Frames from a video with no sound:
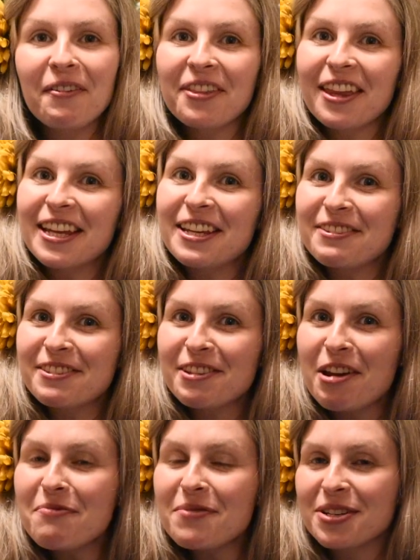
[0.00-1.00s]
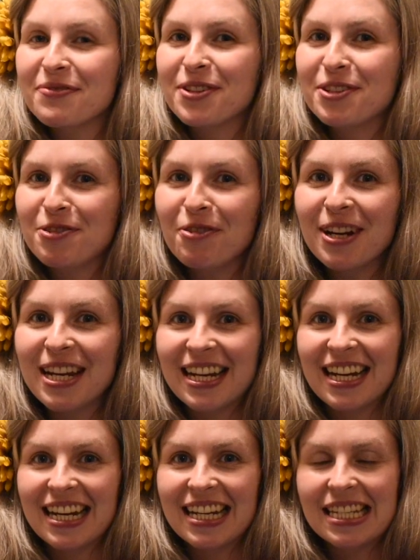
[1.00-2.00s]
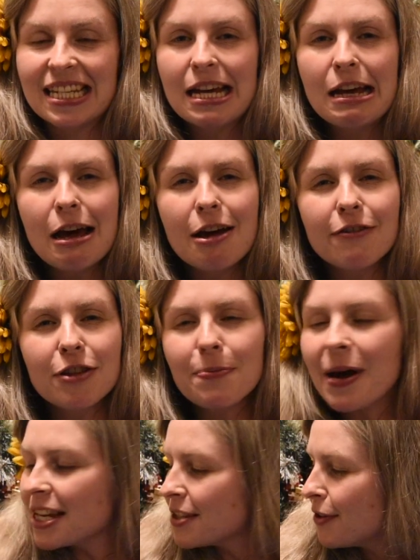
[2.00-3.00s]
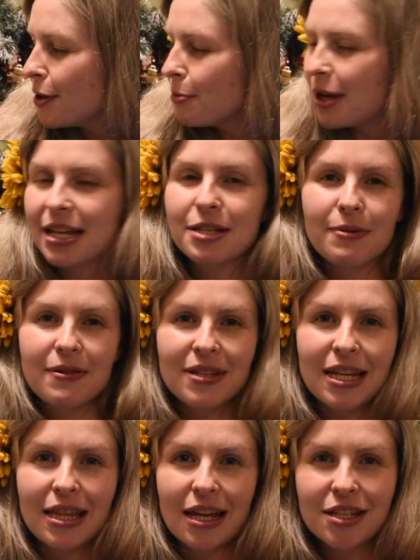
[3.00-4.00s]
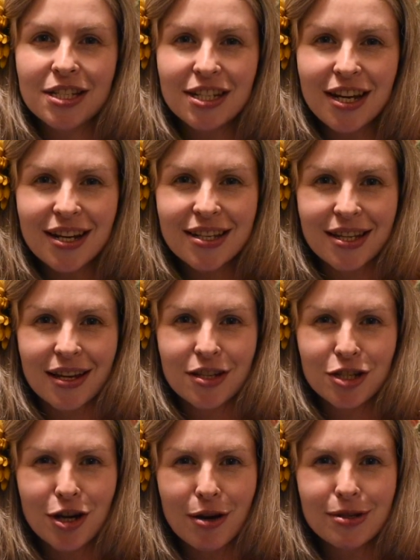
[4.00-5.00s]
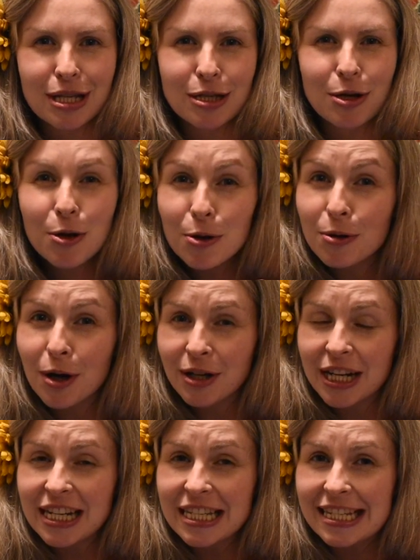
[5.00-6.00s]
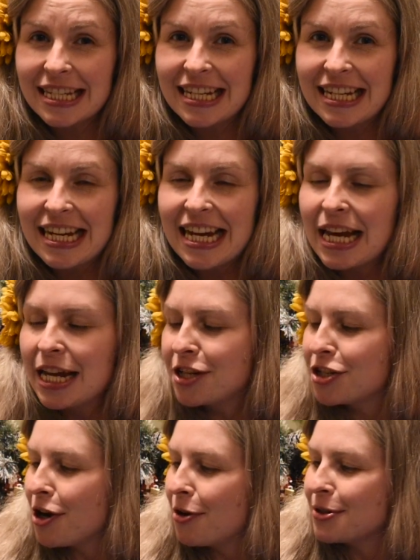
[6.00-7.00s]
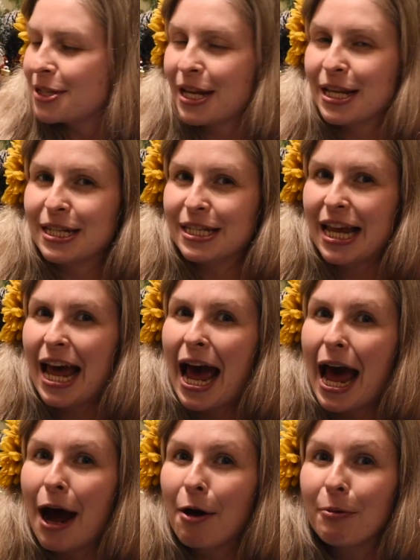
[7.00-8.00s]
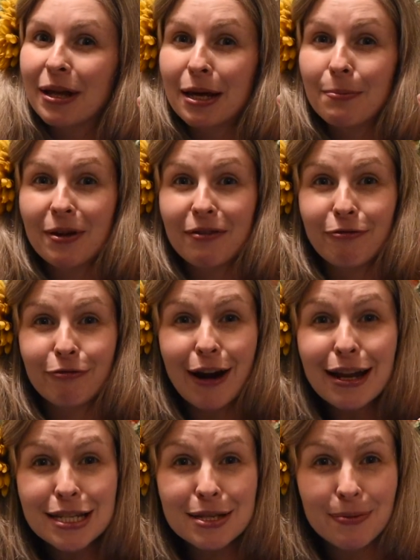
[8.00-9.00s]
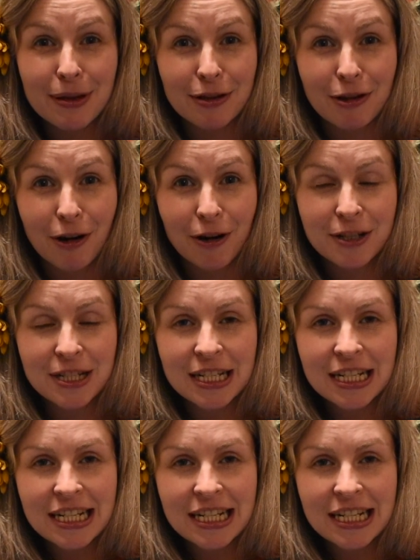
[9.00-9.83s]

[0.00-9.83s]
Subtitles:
well, thank you so much for joining us. Over the past few weeks, we've seen that Jesus shows us who God is. He shows us how we can be friends with God.